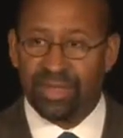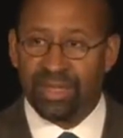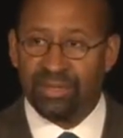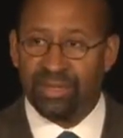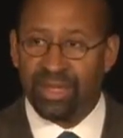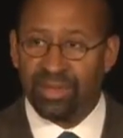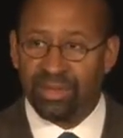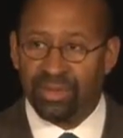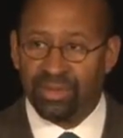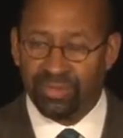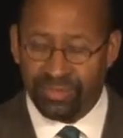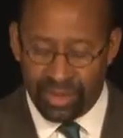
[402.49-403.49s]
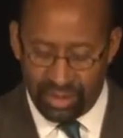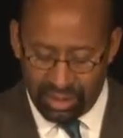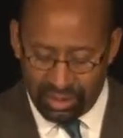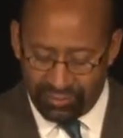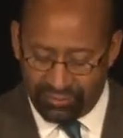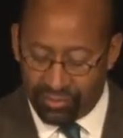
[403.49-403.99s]
Ken, thank you
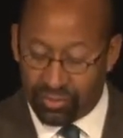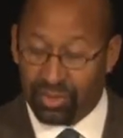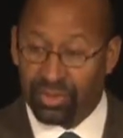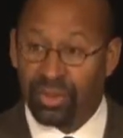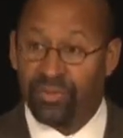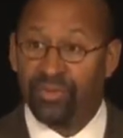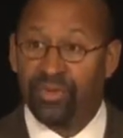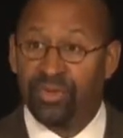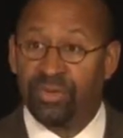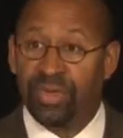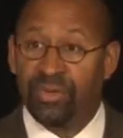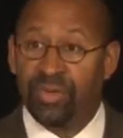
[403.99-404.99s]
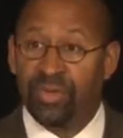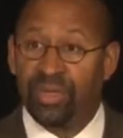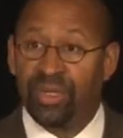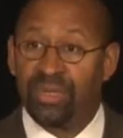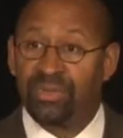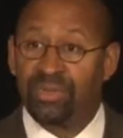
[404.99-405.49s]
for your great
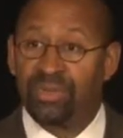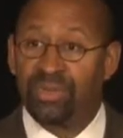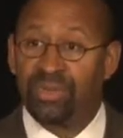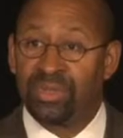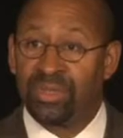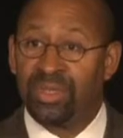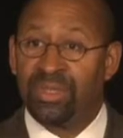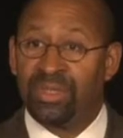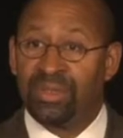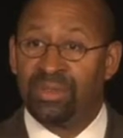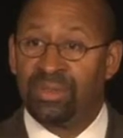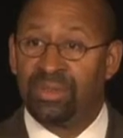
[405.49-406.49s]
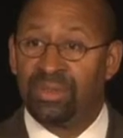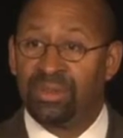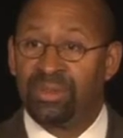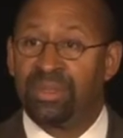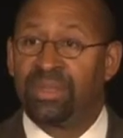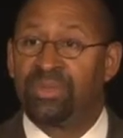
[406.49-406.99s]
work, and I'm sure
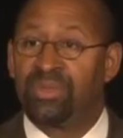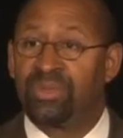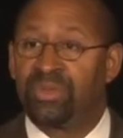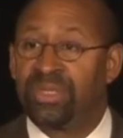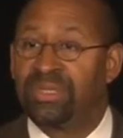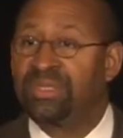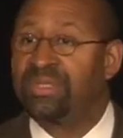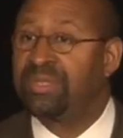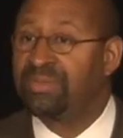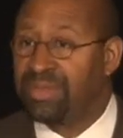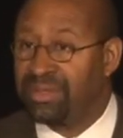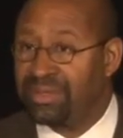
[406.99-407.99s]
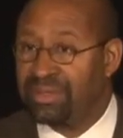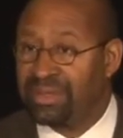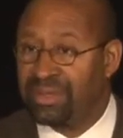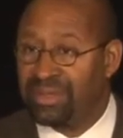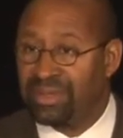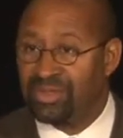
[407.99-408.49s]
you'll ensure a seamless
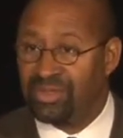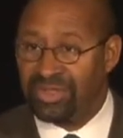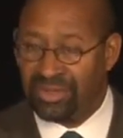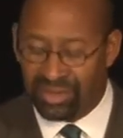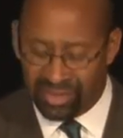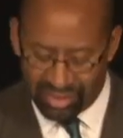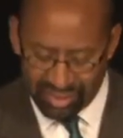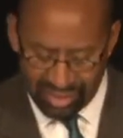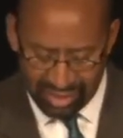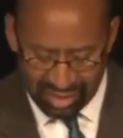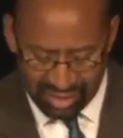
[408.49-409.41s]
transition